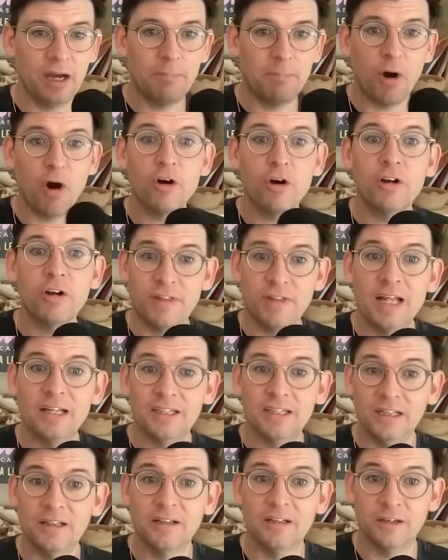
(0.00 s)
a part of
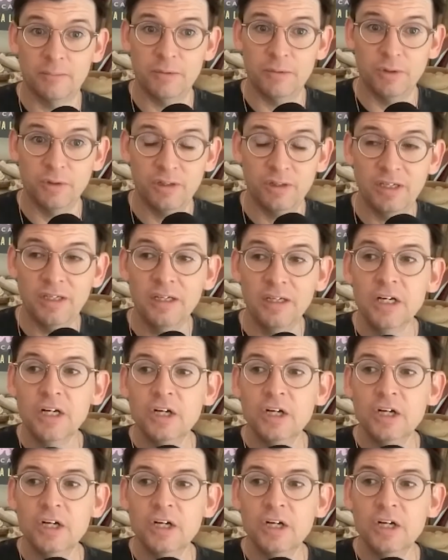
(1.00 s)
that little community.